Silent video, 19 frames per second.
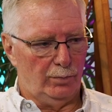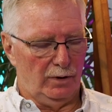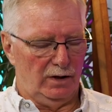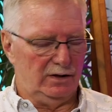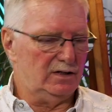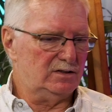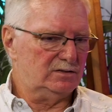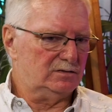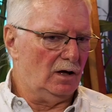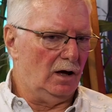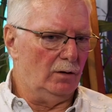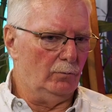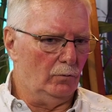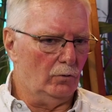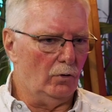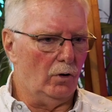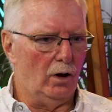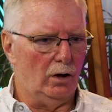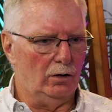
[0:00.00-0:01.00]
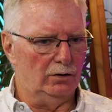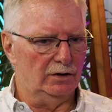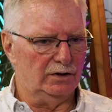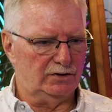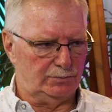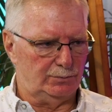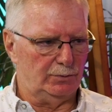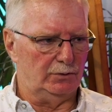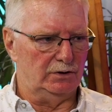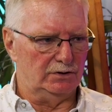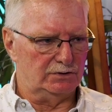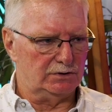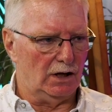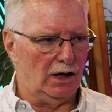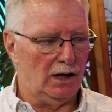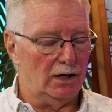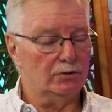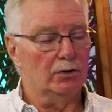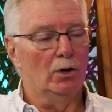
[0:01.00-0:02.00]
by this time we're all experienced
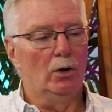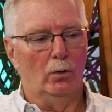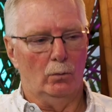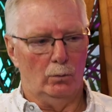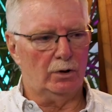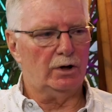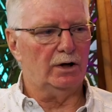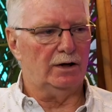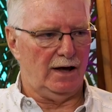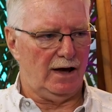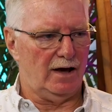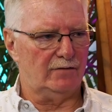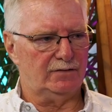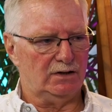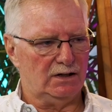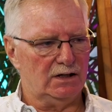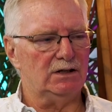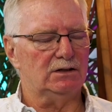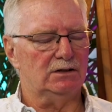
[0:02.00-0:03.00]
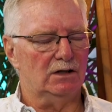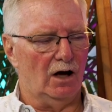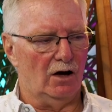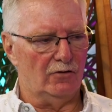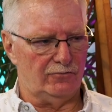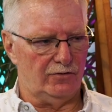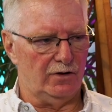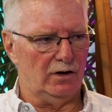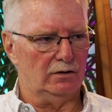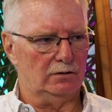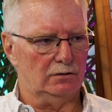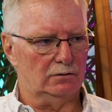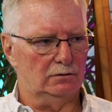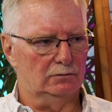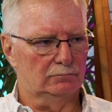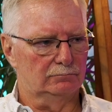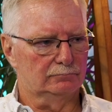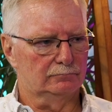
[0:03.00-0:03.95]
guys. We're going to have to eat a failure.